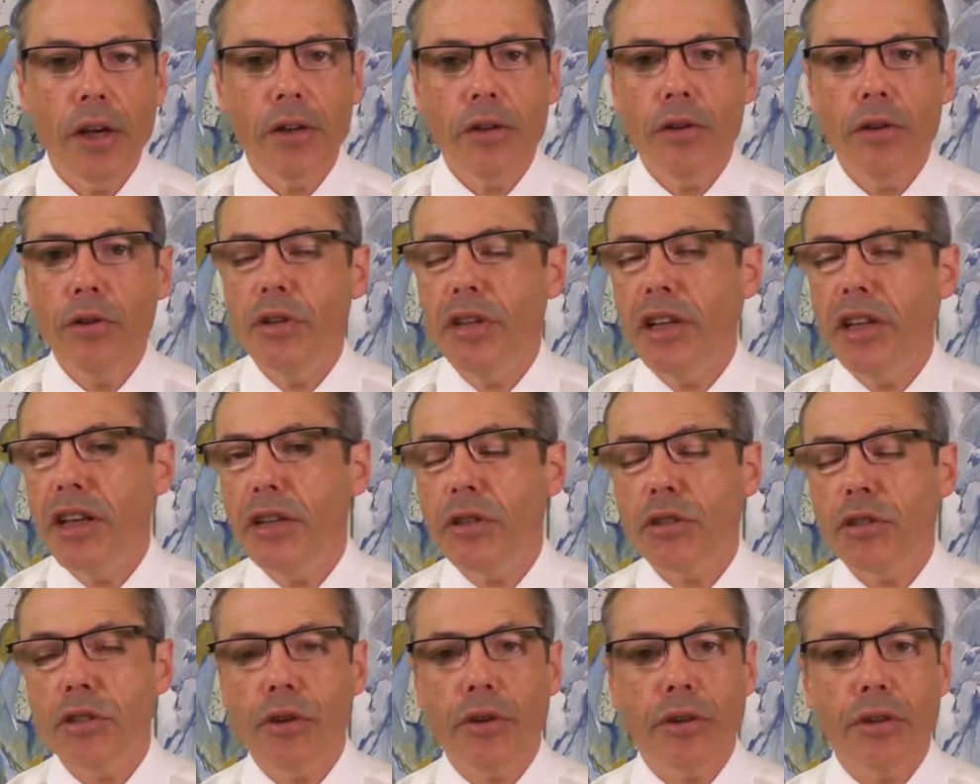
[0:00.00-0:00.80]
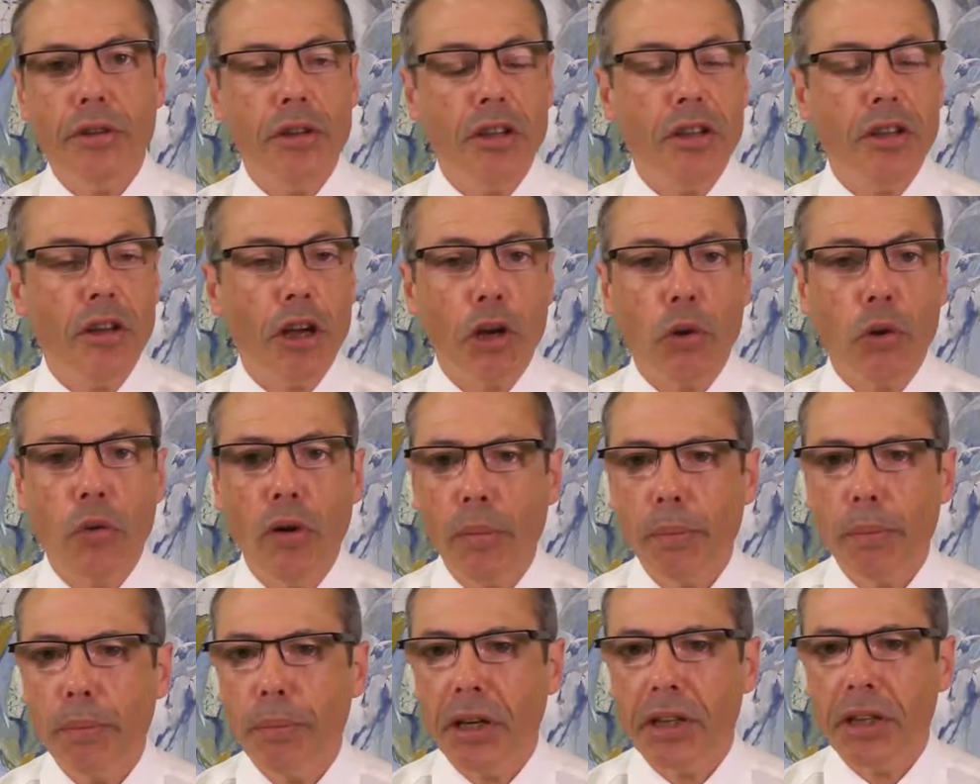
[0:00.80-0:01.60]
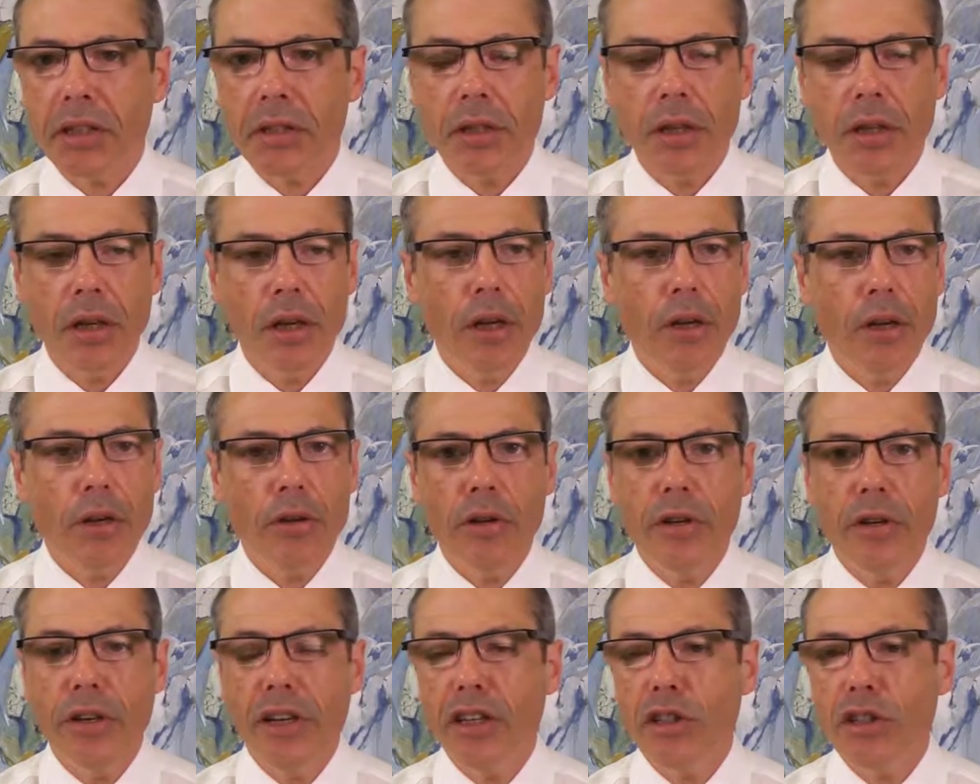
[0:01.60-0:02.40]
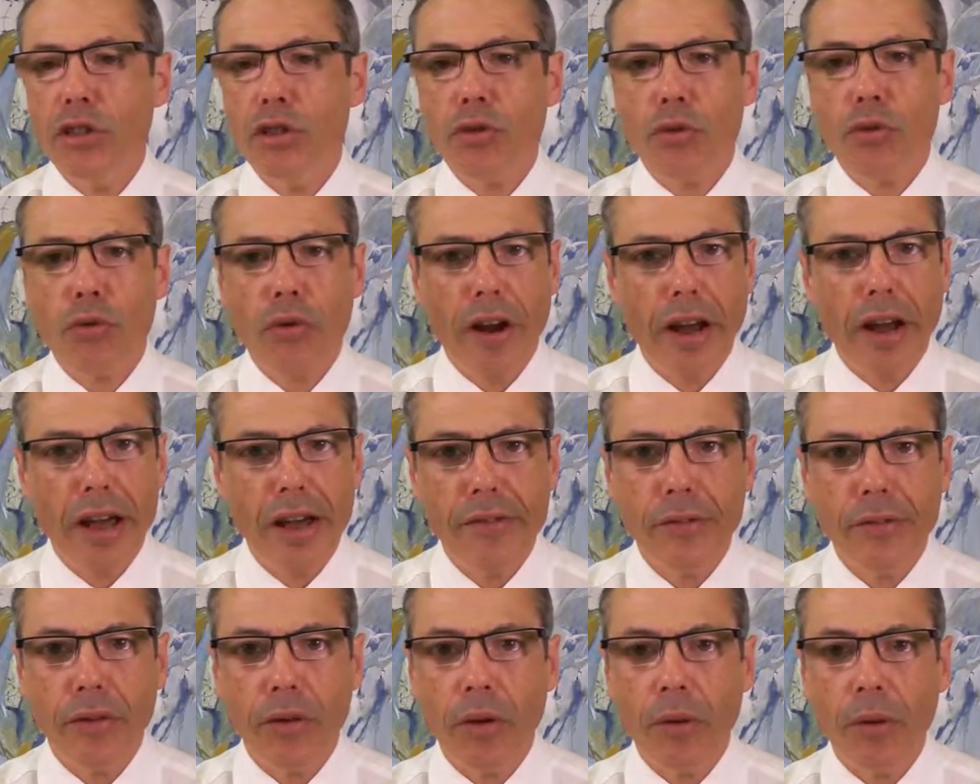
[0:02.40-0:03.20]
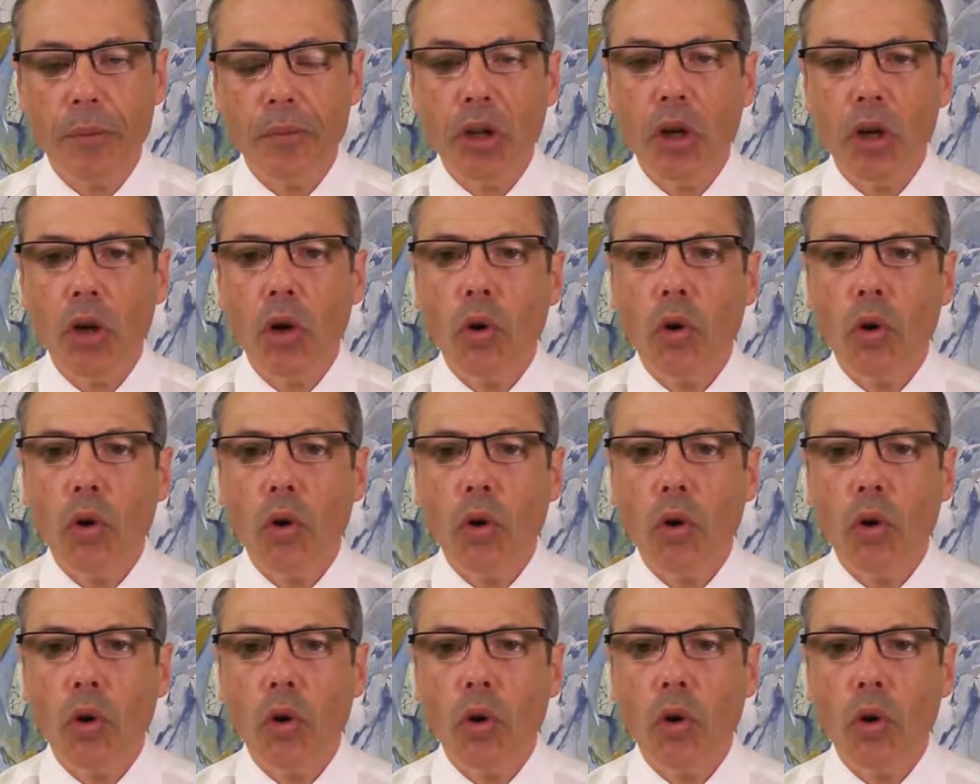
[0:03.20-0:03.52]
you need certain equipment, you need to travel.